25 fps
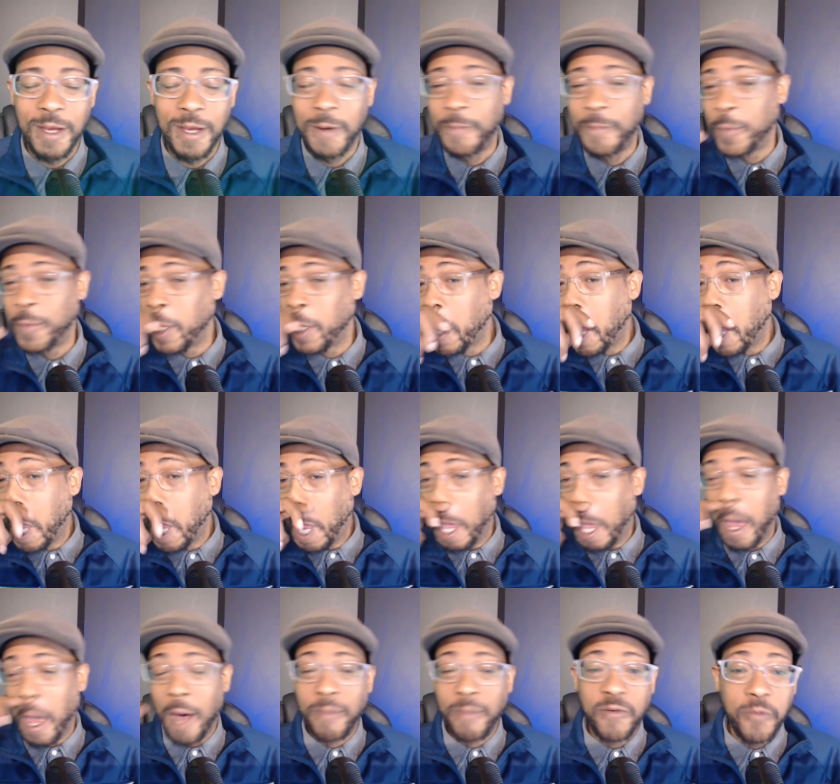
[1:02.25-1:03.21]
So
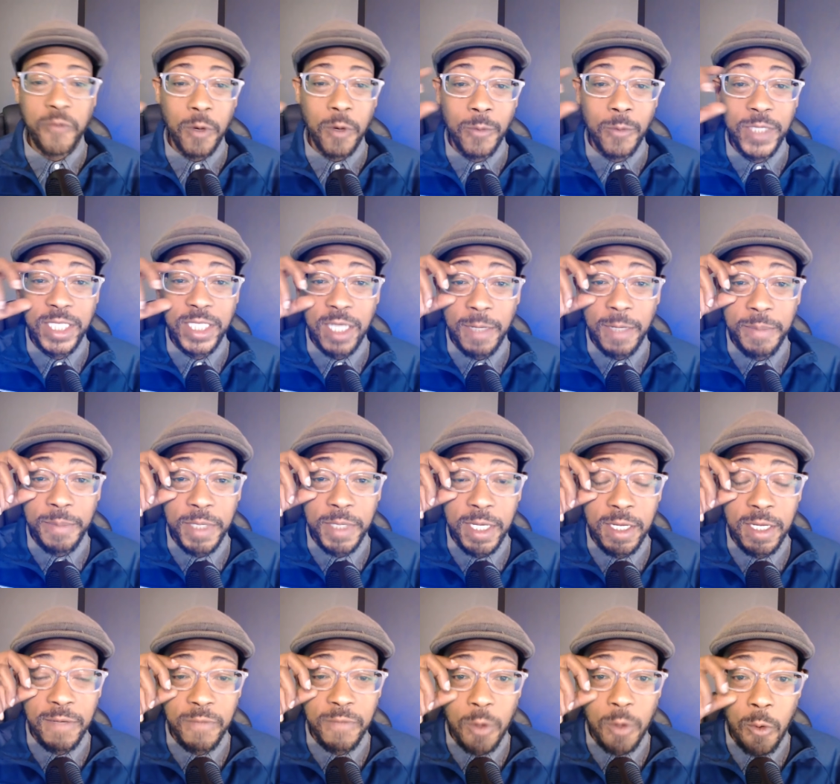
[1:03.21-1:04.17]
uh, before we jump
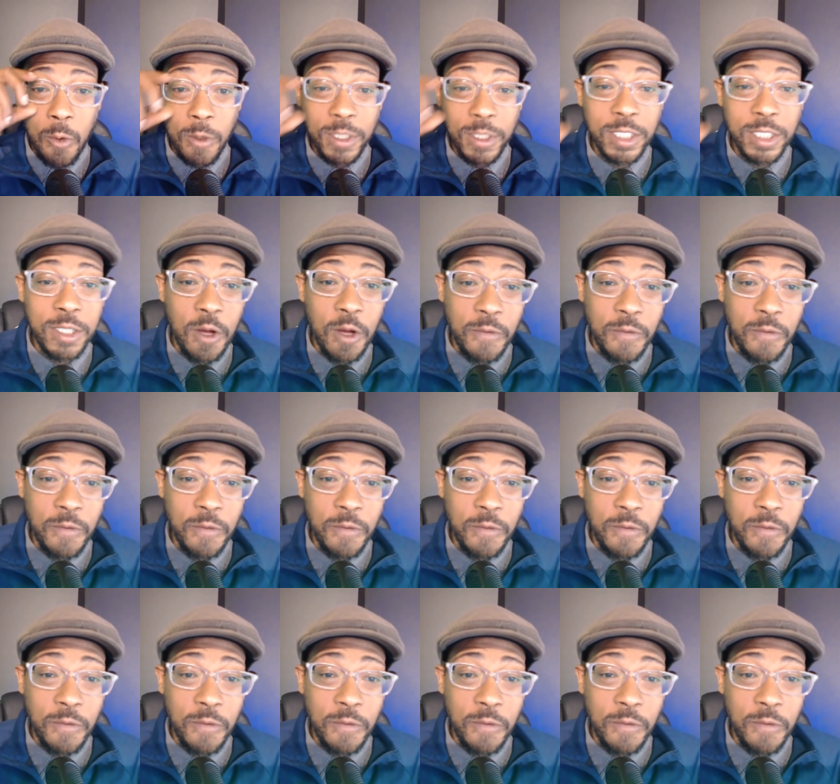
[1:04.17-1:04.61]
in, of course,